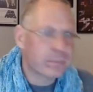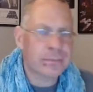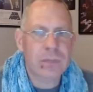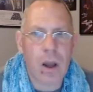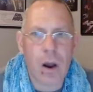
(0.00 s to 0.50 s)

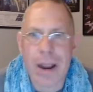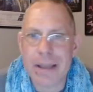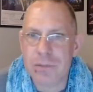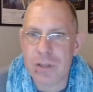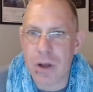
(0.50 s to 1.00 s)
All right,
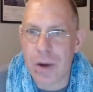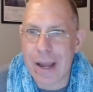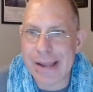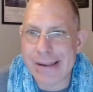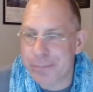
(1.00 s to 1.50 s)
so
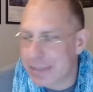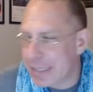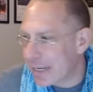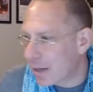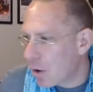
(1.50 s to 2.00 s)
I'm
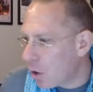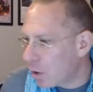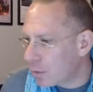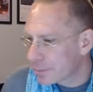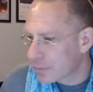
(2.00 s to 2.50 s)
getting all
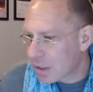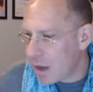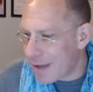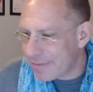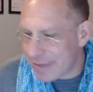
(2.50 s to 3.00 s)

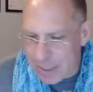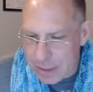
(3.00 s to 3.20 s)
coffee.